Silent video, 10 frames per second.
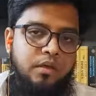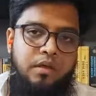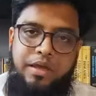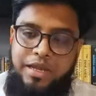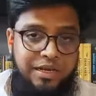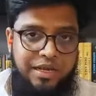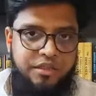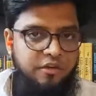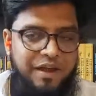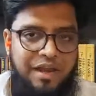In case
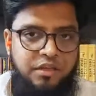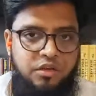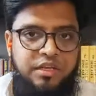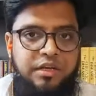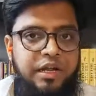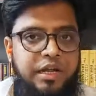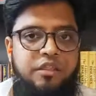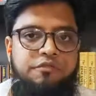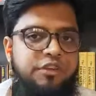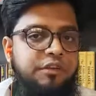of carcinosin, it is
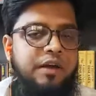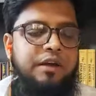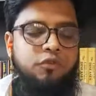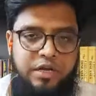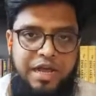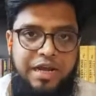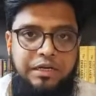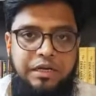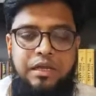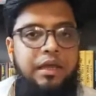fever for
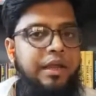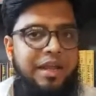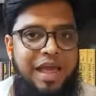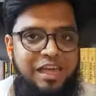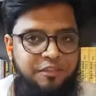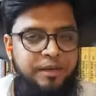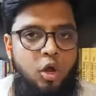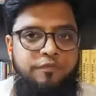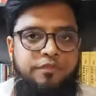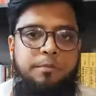done. It has been
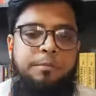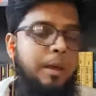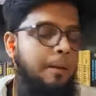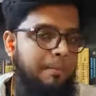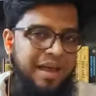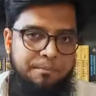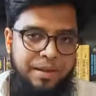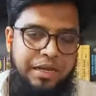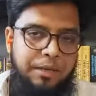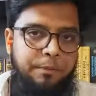observed by
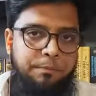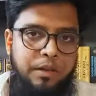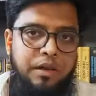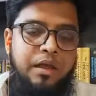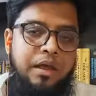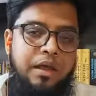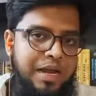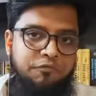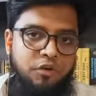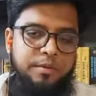many people,
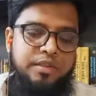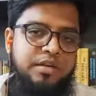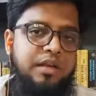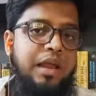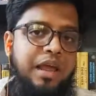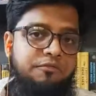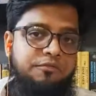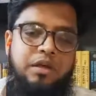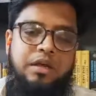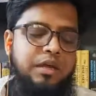and Forbister
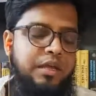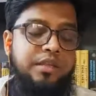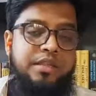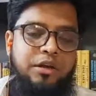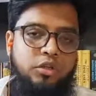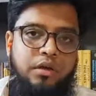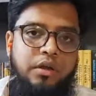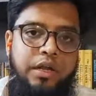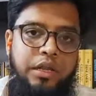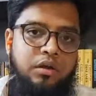have is an
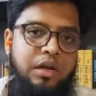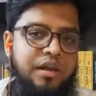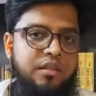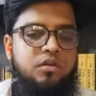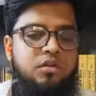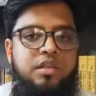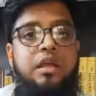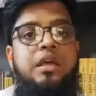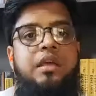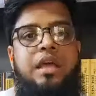authority on carcinosin.
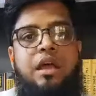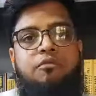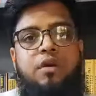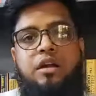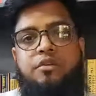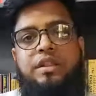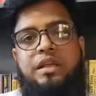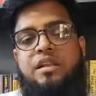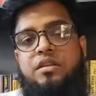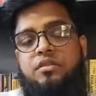He have worked with
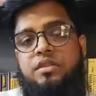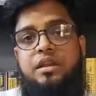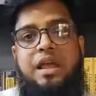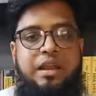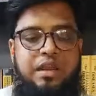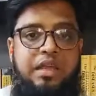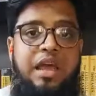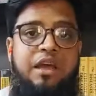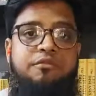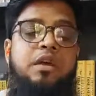carcinosin, and he
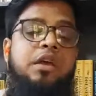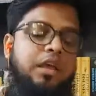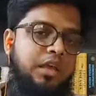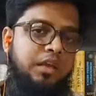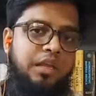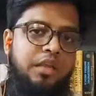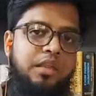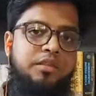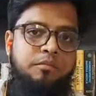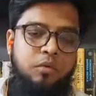have in
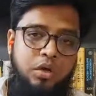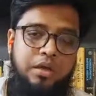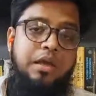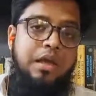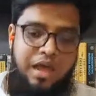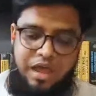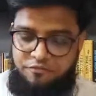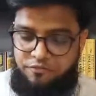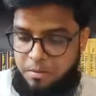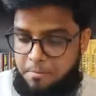his book
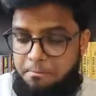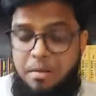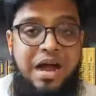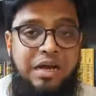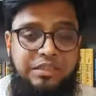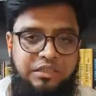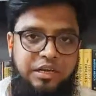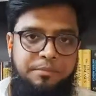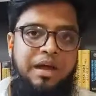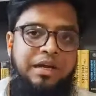have
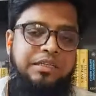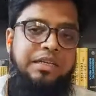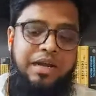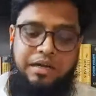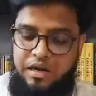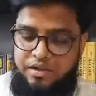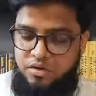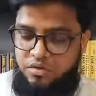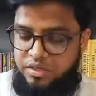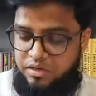remarked that
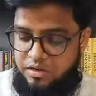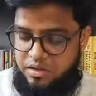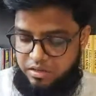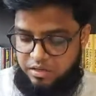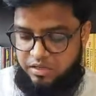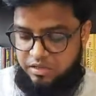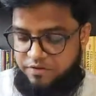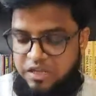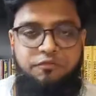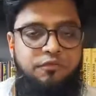carcinosin in the
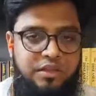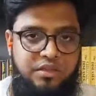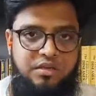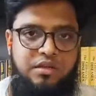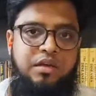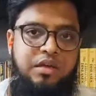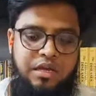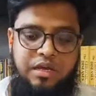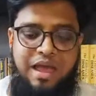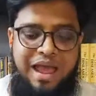very first
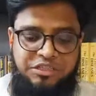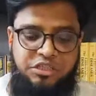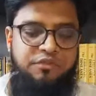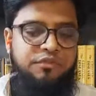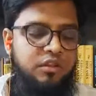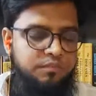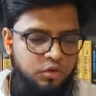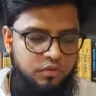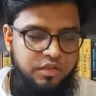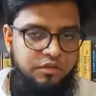action, if it is
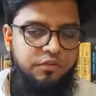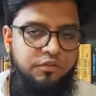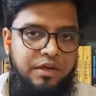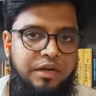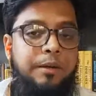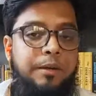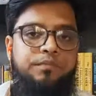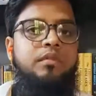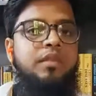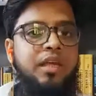producing fever,
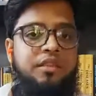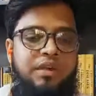this